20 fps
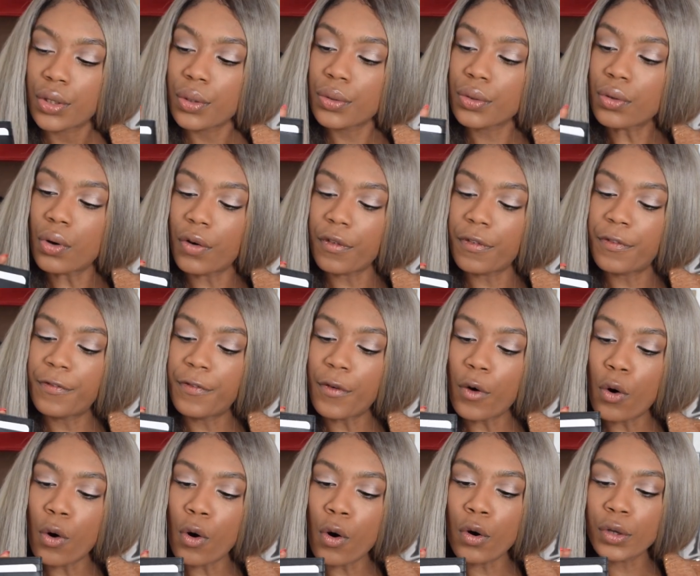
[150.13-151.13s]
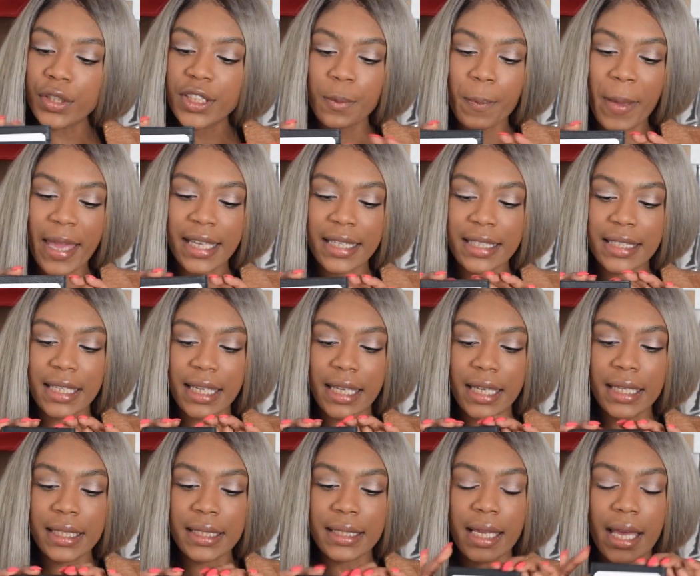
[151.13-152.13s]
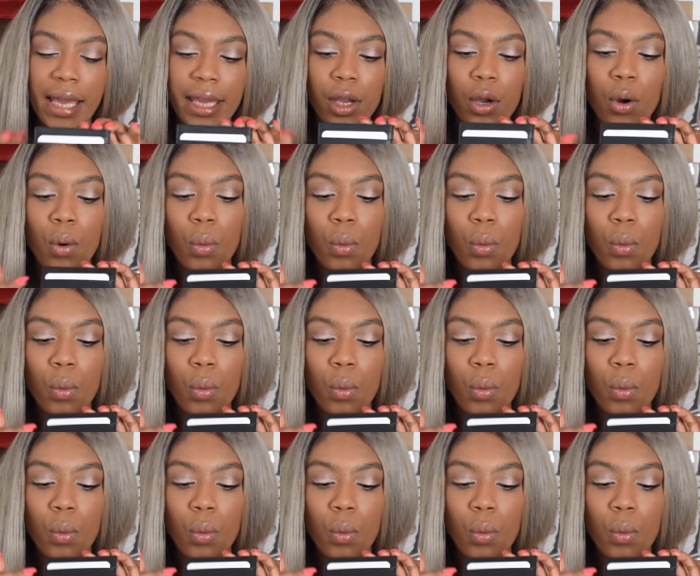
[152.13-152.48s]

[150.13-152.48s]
So it's got 4 spaces, like